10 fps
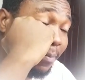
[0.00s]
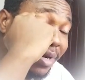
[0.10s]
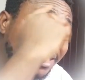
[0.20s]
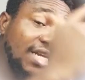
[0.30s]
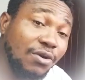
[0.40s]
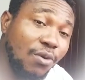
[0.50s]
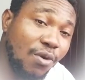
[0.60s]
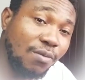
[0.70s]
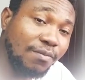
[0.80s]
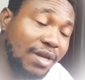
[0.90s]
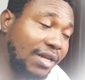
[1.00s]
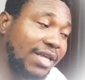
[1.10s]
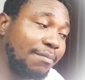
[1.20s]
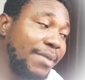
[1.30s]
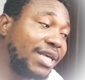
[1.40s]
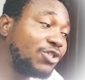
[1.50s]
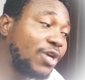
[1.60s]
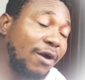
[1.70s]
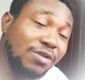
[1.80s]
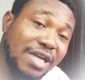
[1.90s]
played a role in making
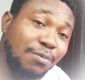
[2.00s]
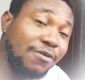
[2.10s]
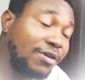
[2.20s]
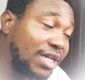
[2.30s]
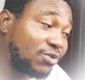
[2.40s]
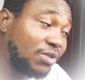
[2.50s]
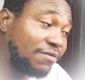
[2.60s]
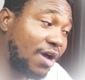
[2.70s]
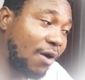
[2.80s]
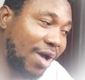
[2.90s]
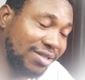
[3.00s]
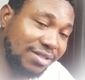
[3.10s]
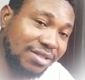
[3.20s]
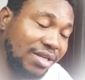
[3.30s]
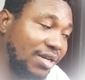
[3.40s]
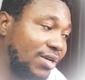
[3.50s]
sure I was approved under 24 hours.